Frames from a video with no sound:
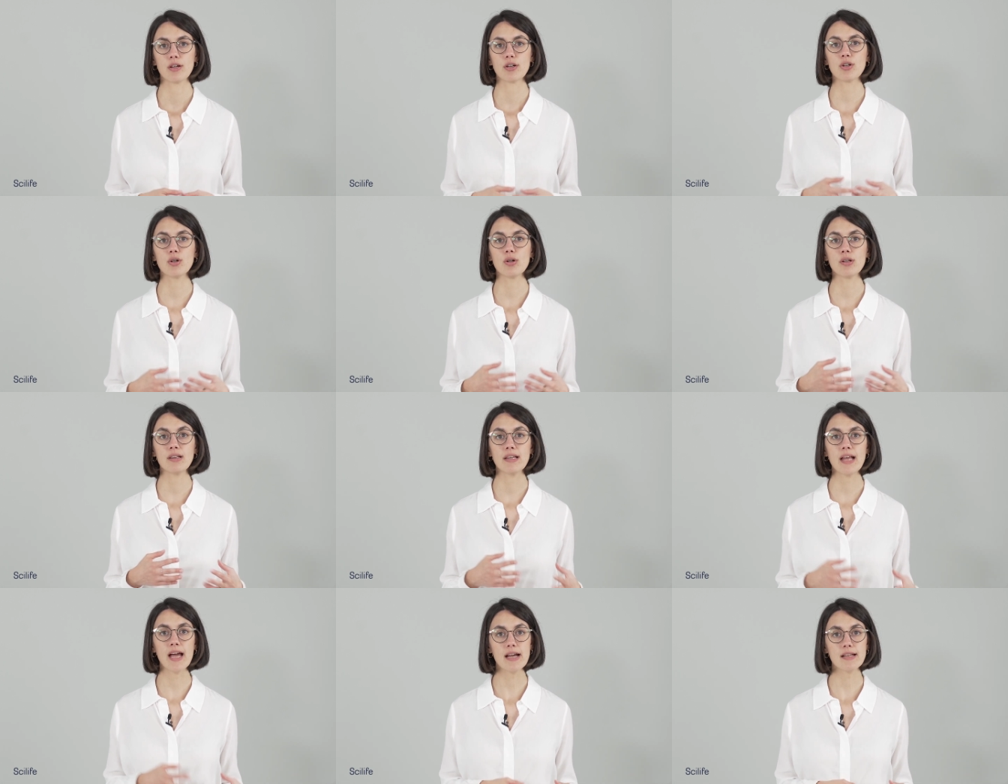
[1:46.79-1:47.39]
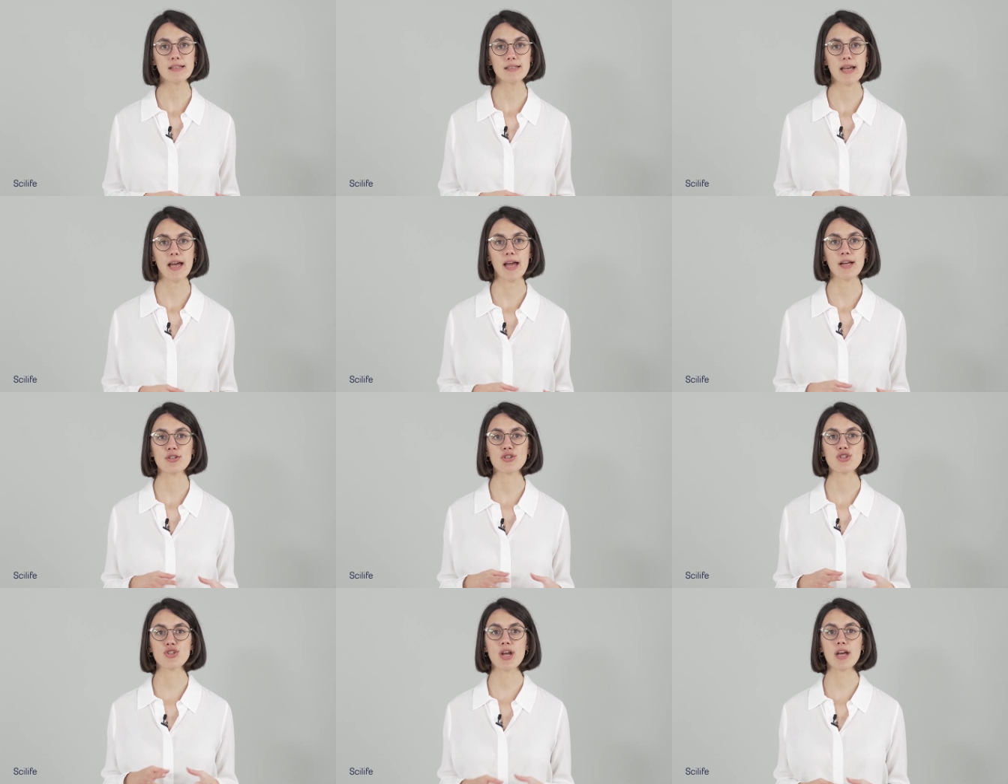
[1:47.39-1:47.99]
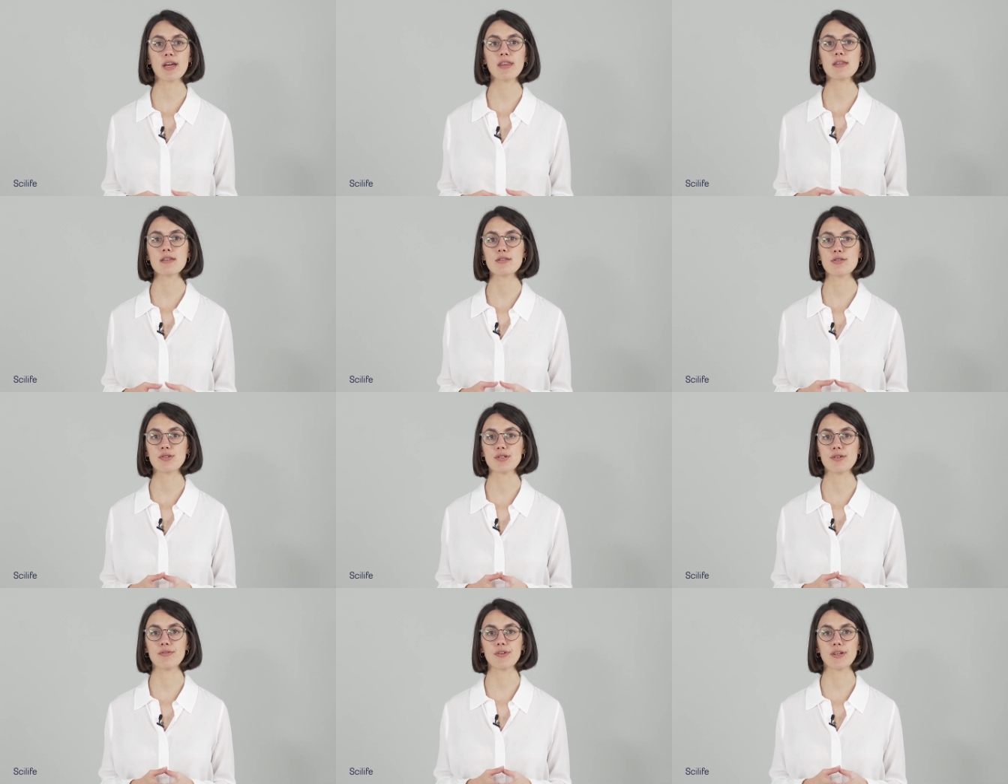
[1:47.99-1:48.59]
Collect and check the
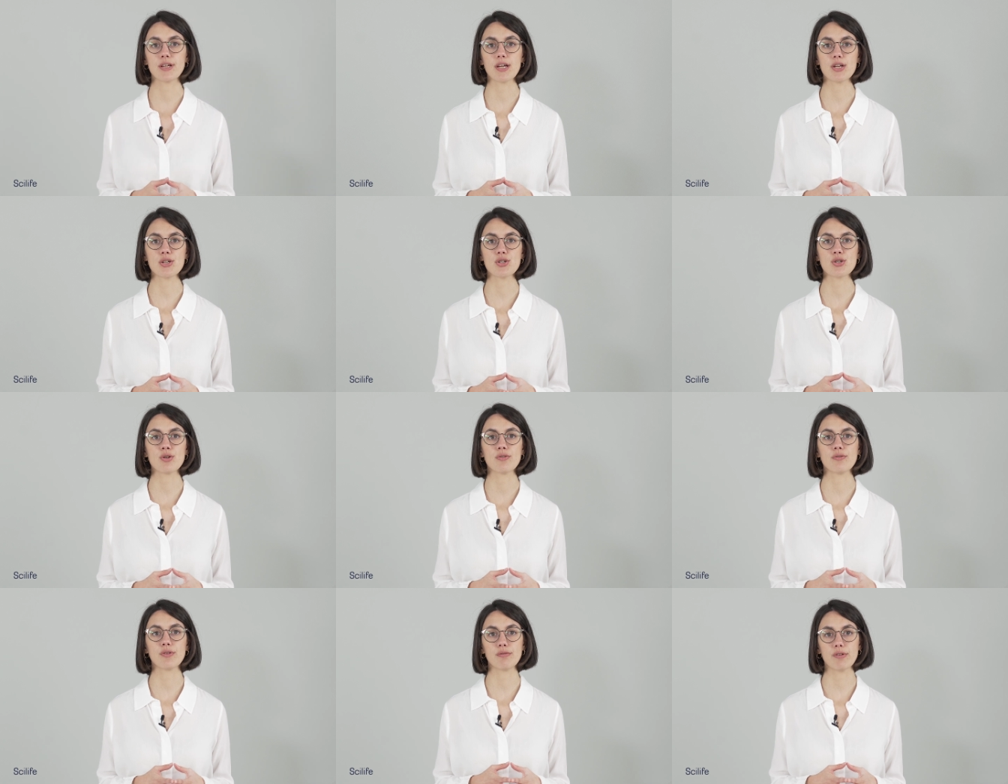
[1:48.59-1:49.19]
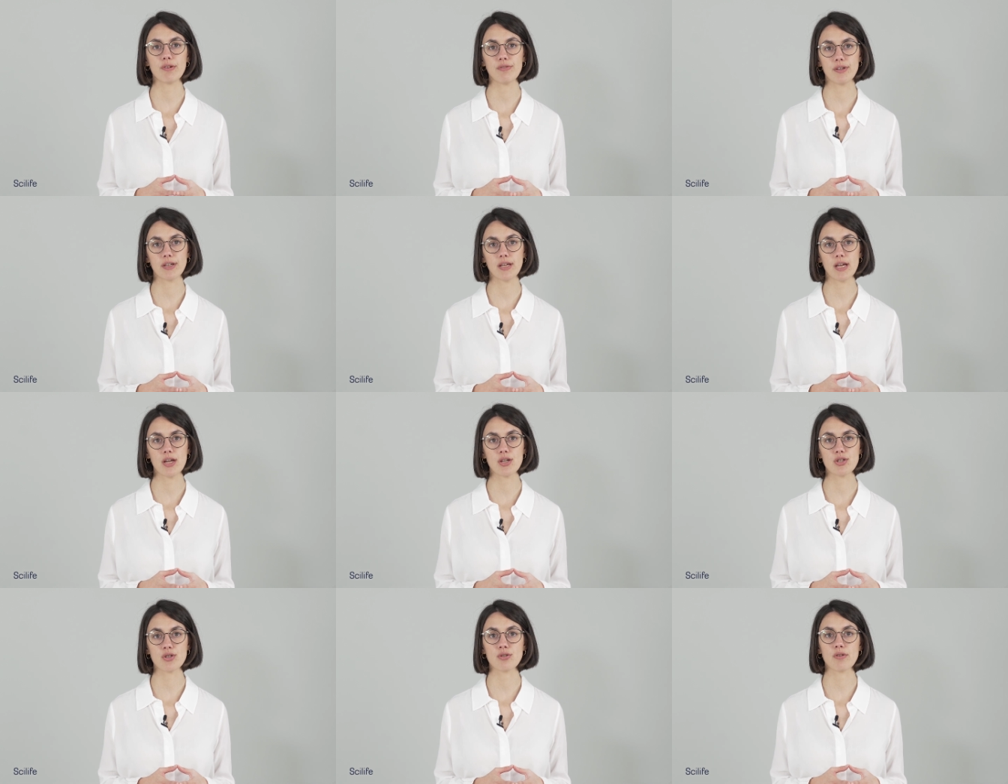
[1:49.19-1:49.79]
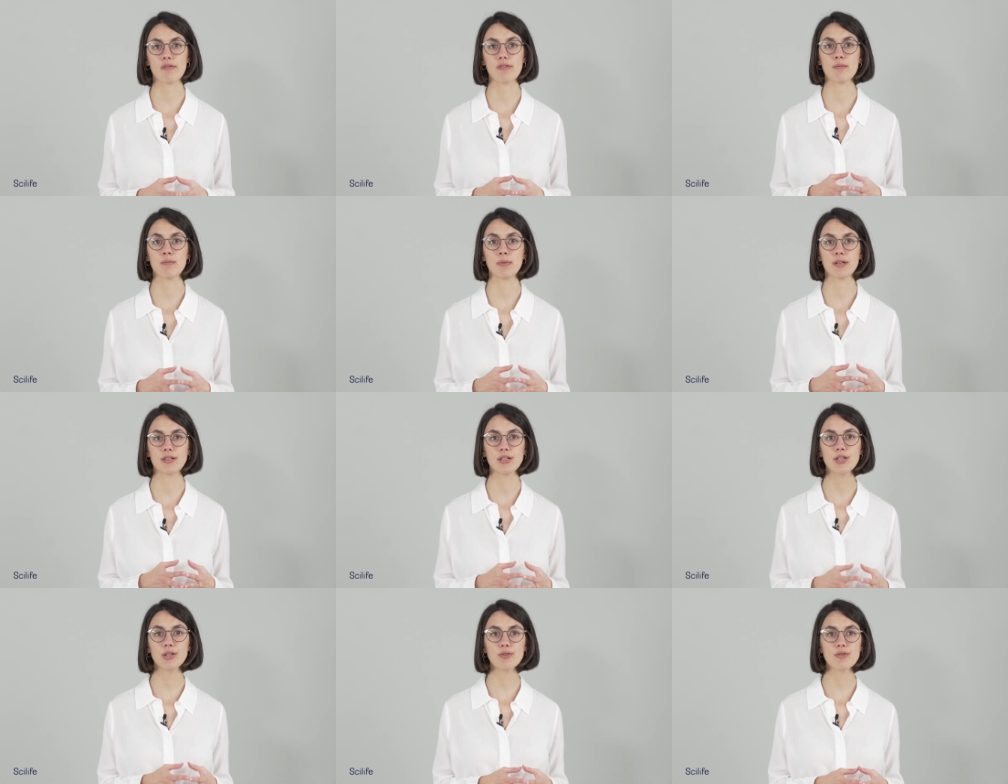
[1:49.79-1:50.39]
certification of verification of the
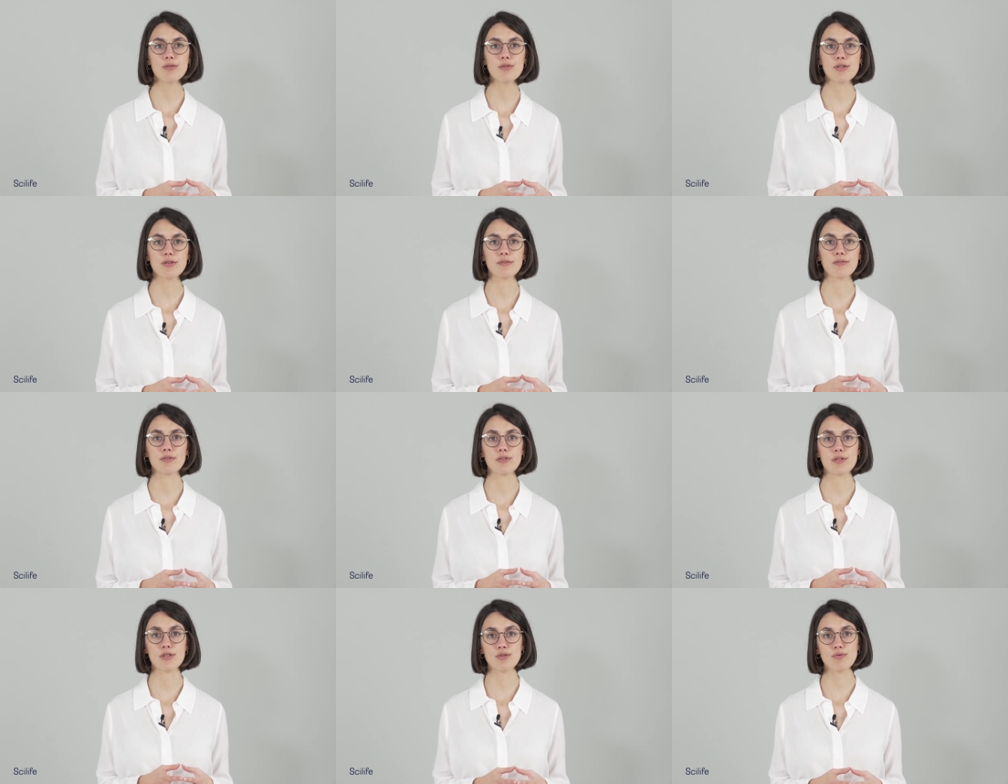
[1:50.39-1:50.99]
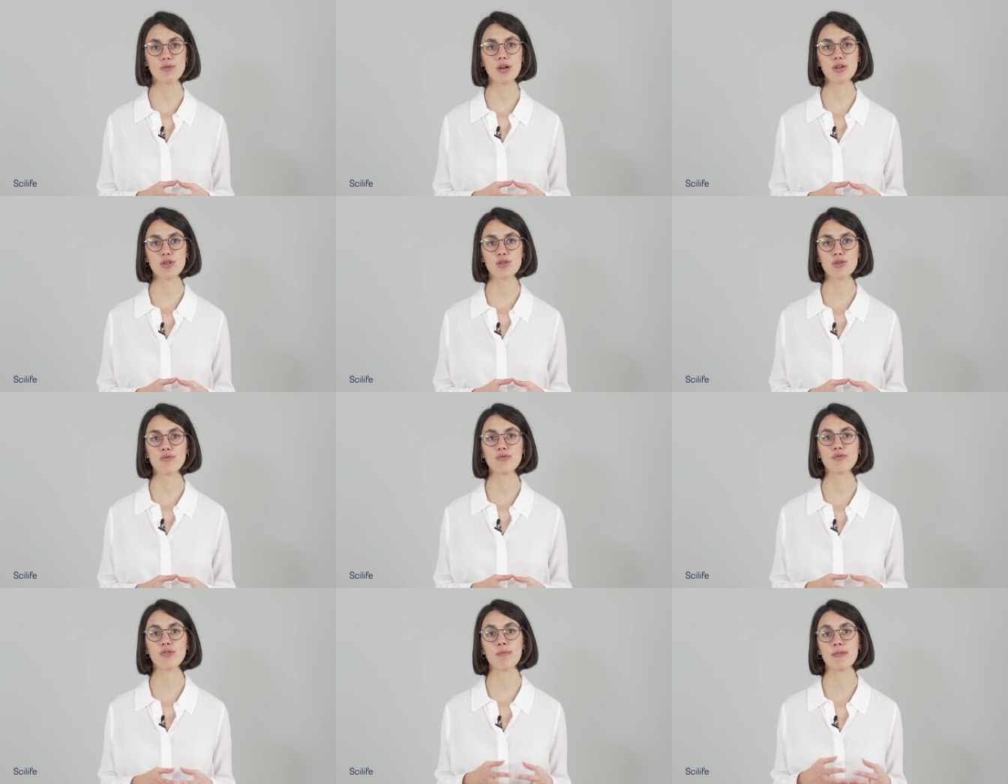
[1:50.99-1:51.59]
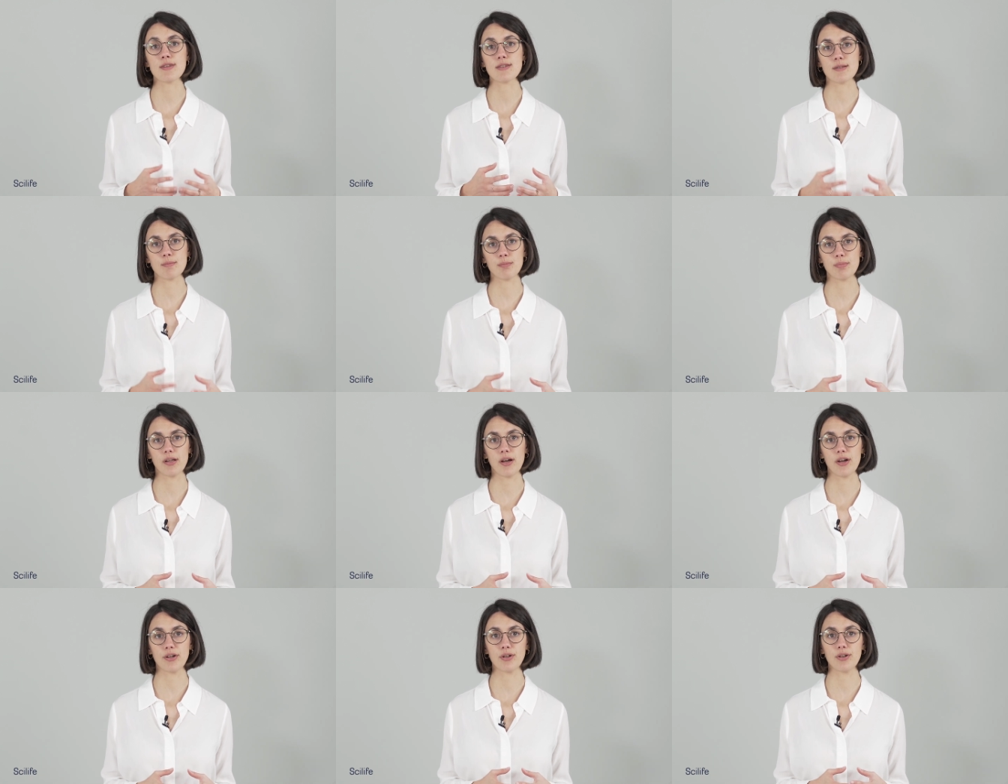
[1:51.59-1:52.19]
materials of construction from the
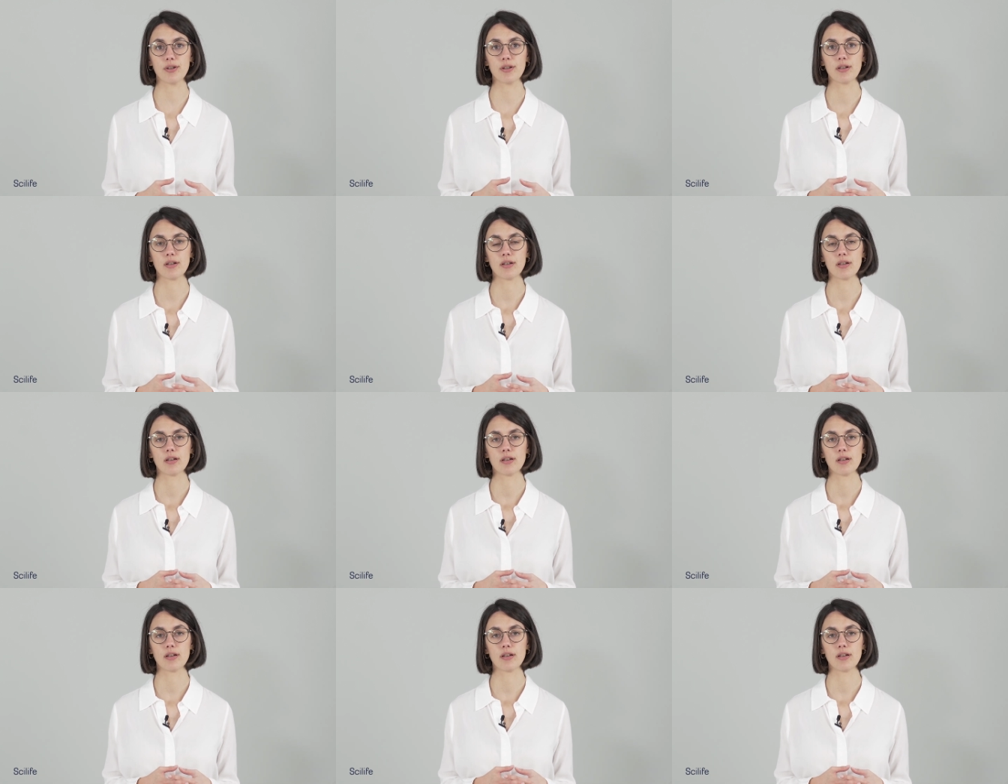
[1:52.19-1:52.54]
supplier.